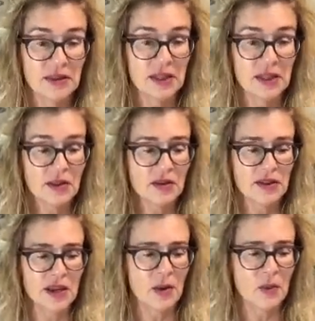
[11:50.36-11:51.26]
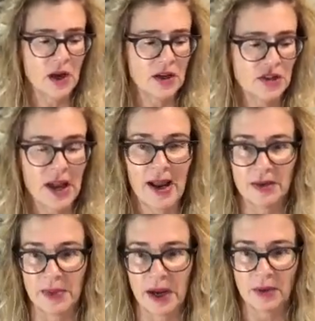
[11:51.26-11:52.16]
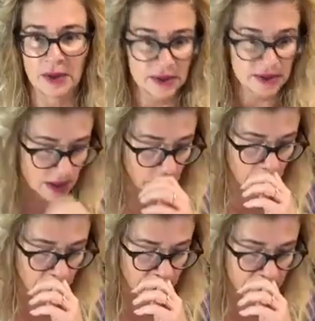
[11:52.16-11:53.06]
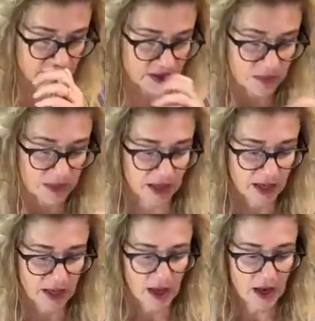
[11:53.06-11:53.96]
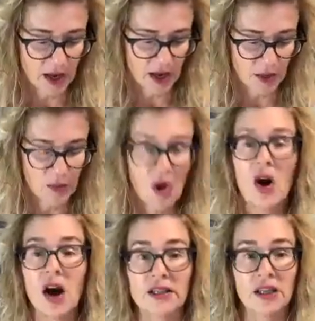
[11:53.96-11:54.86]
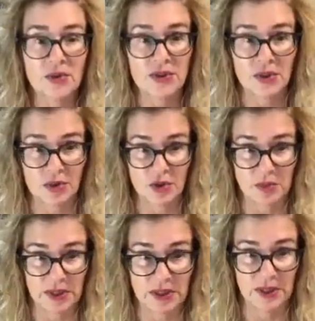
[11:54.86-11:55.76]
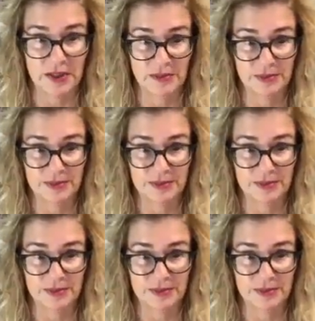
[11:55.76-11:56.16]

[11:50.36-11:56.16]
The other thing I want to chat about is, excuse me, audio social media.